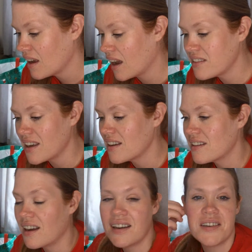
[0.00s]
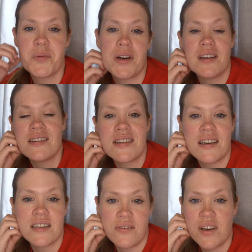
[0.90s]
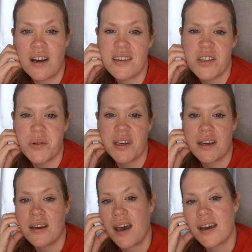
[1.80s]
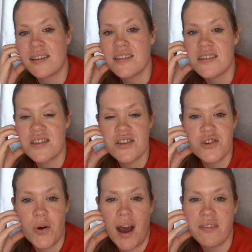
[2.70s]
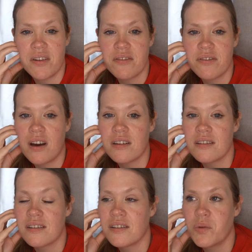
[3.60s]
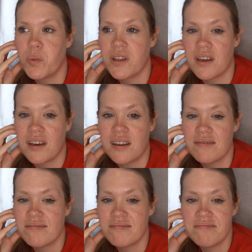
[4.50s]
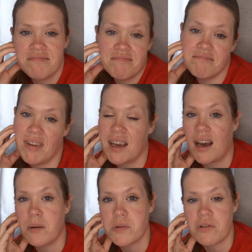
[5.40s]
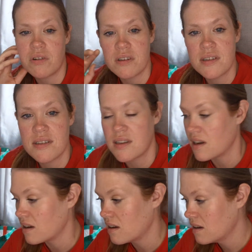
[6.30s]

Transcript: I think like it's one of those things, if you like doing it and you're having fun with it, it comes across, doesn't it?